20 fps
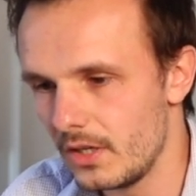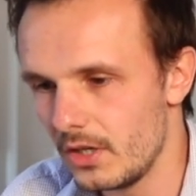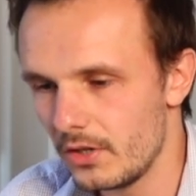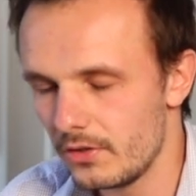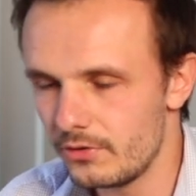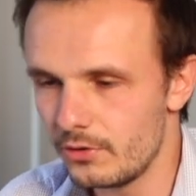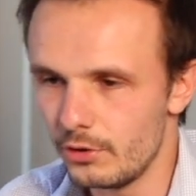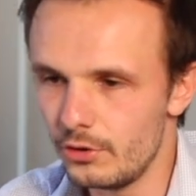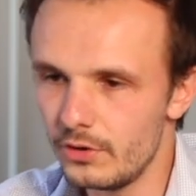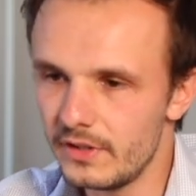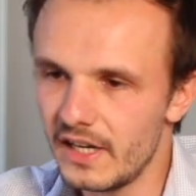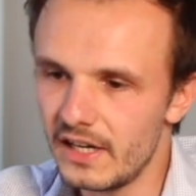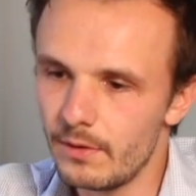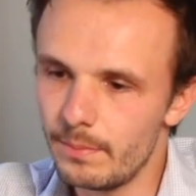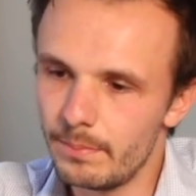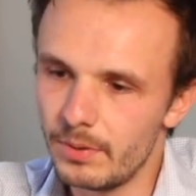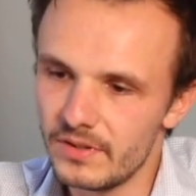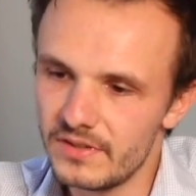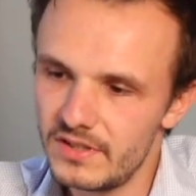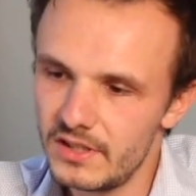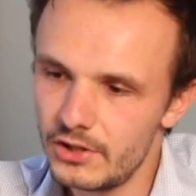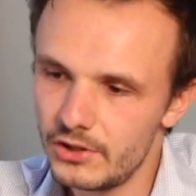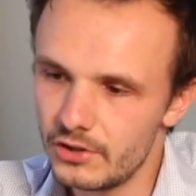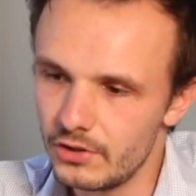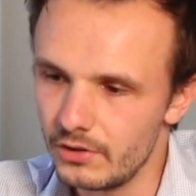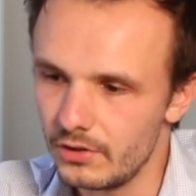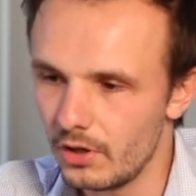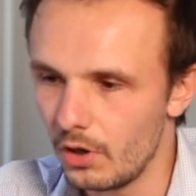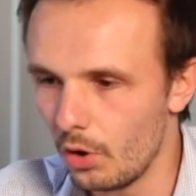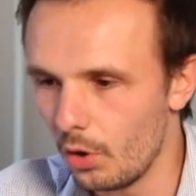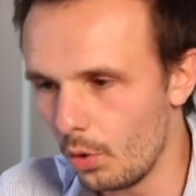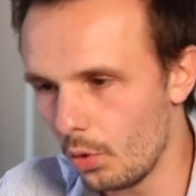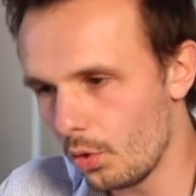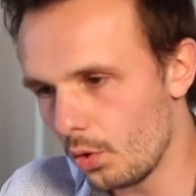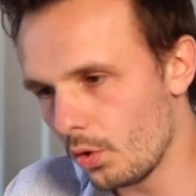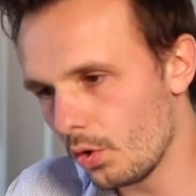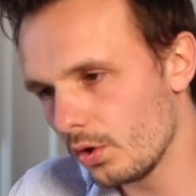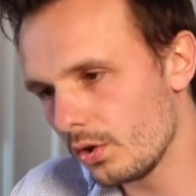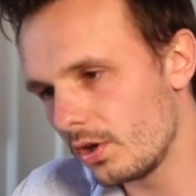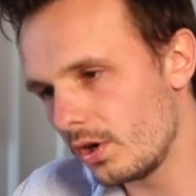So you get a position
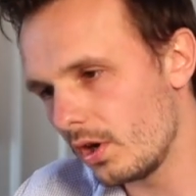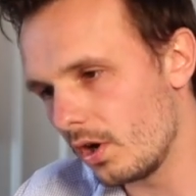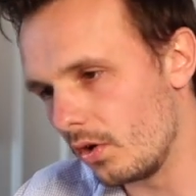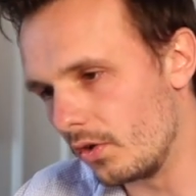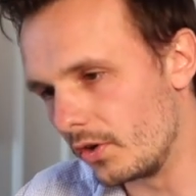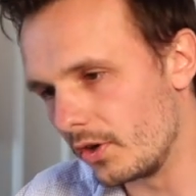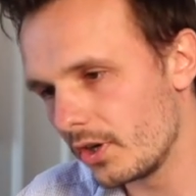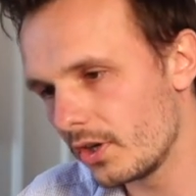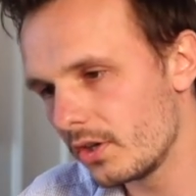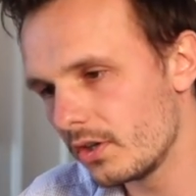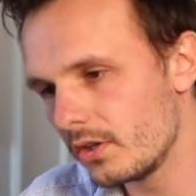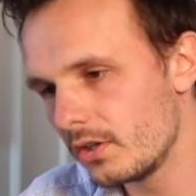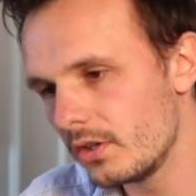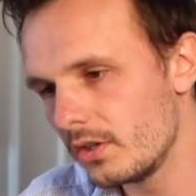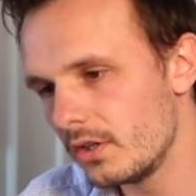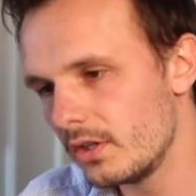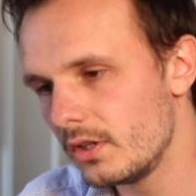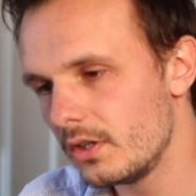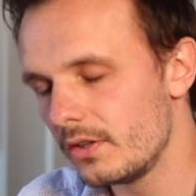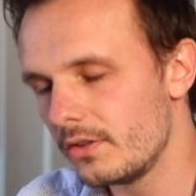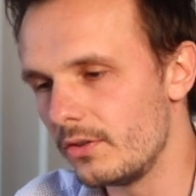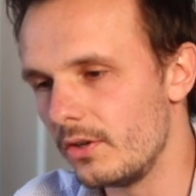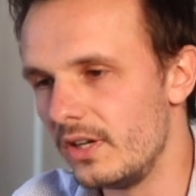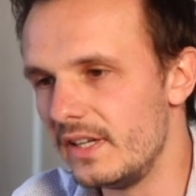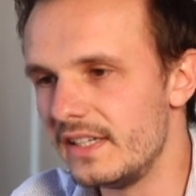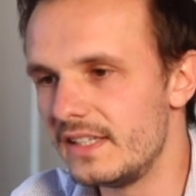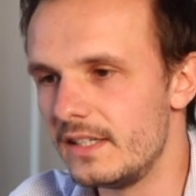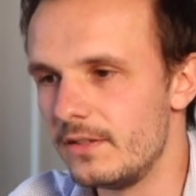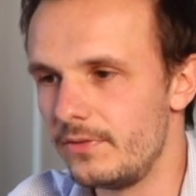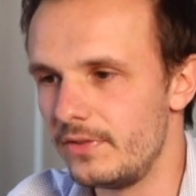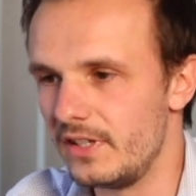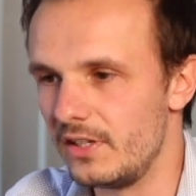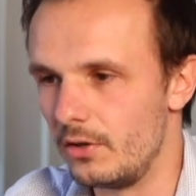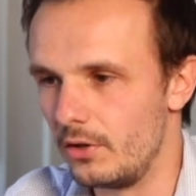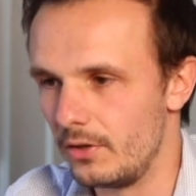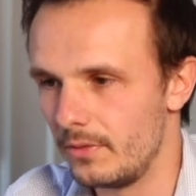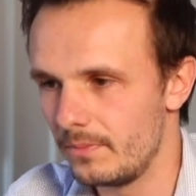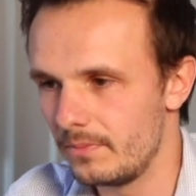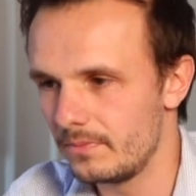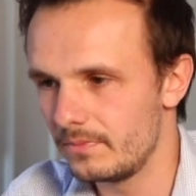all along the leaky feeder.